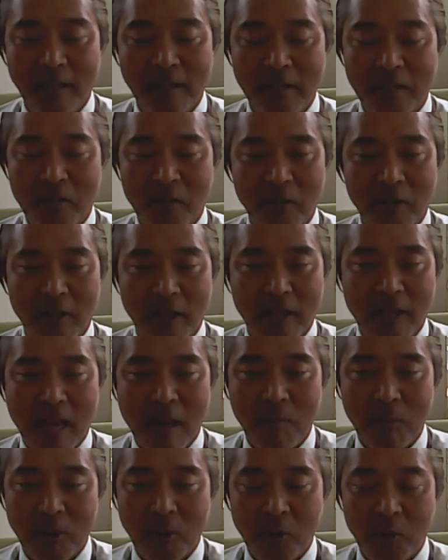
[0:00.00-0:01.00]
certainly
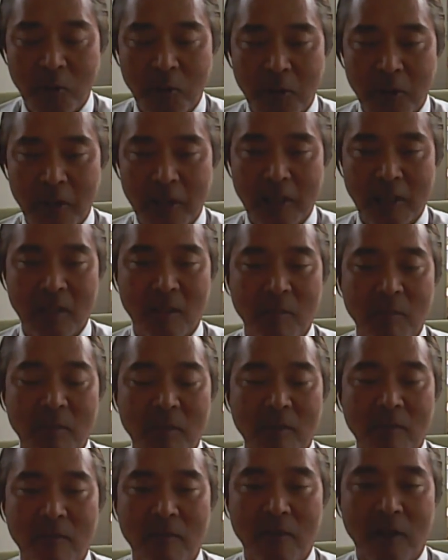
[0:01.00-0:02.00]
not mature in terms
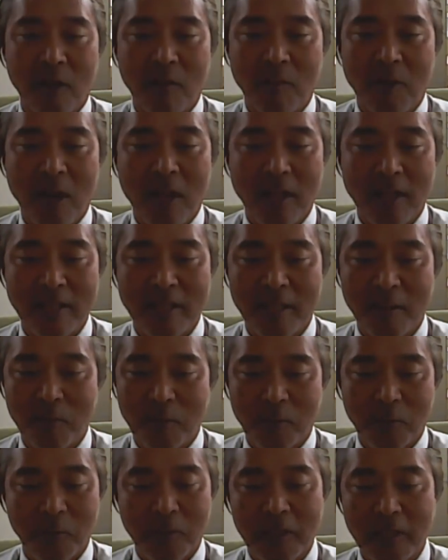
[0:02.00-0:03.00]
of our policy.
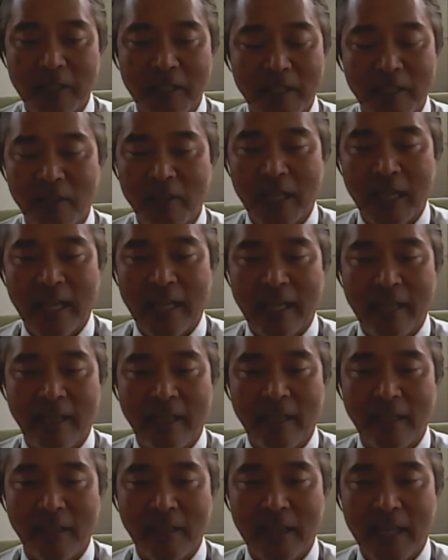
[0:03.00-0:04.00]
We're really still getting
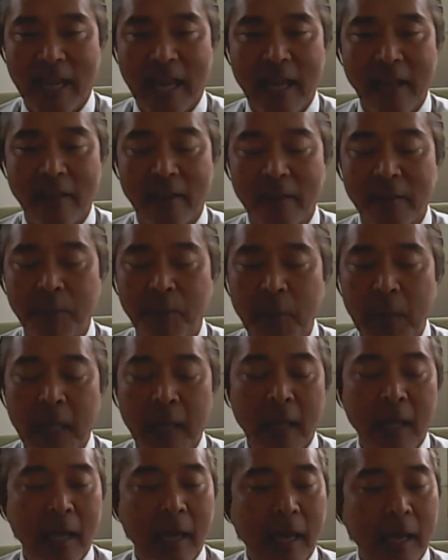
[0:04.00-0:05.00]
it together,
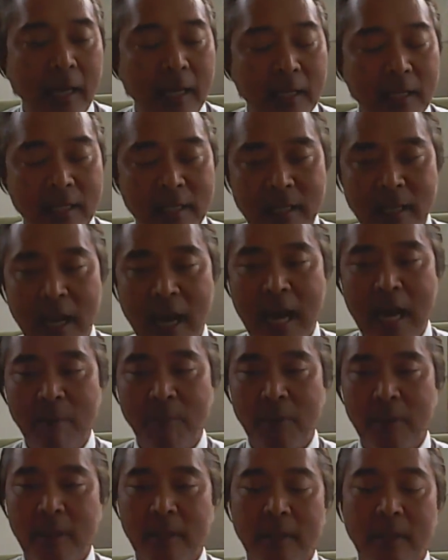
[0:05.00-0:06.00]
and it doesn't
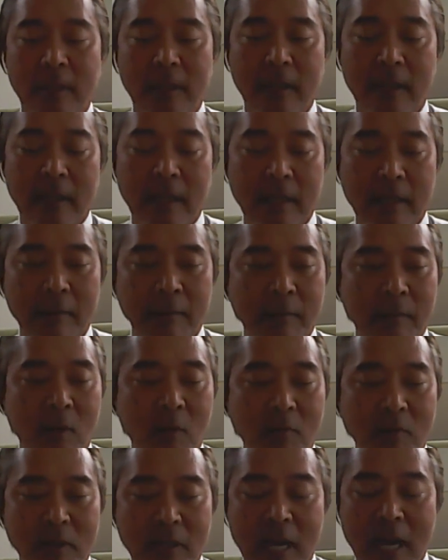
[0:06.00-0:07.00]
happen
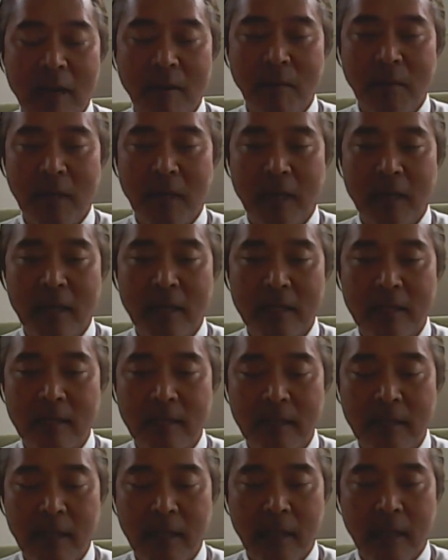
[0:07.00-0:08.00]
overnight
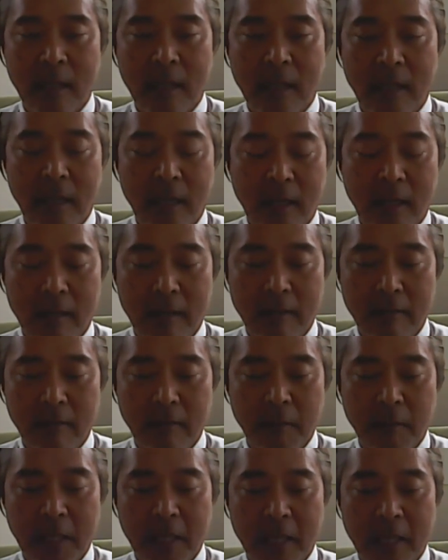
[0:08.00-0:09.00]
because
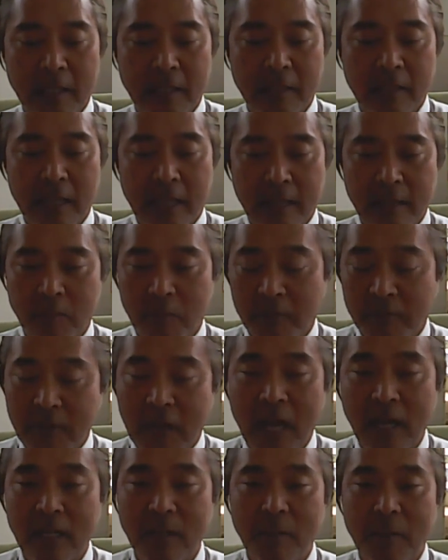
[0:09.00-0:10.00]
as we've
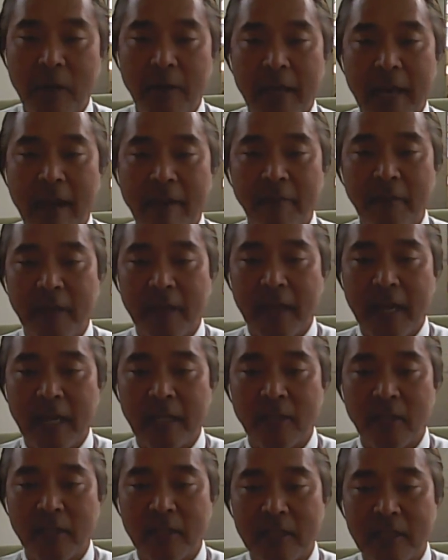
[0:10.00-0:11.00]
talked about, you have to
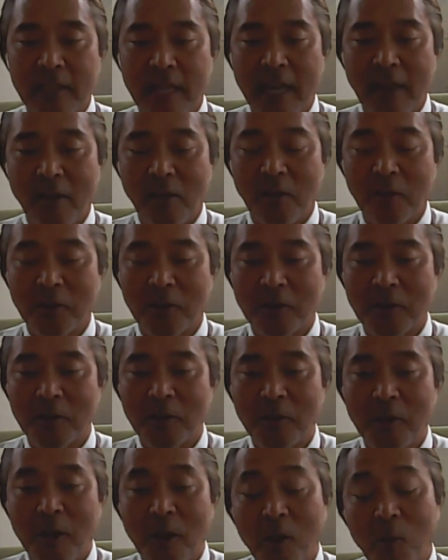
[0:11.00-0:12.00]
engage all the
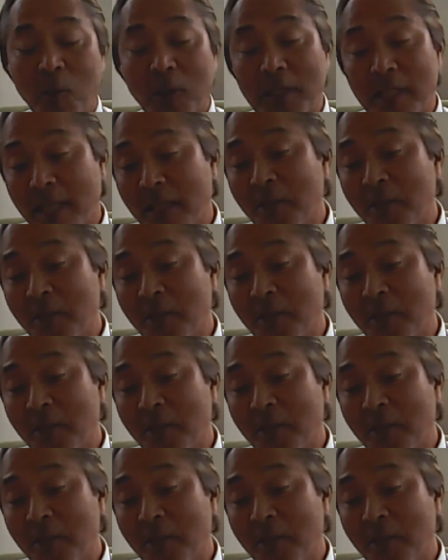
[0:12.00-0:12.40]
stakeholders. What's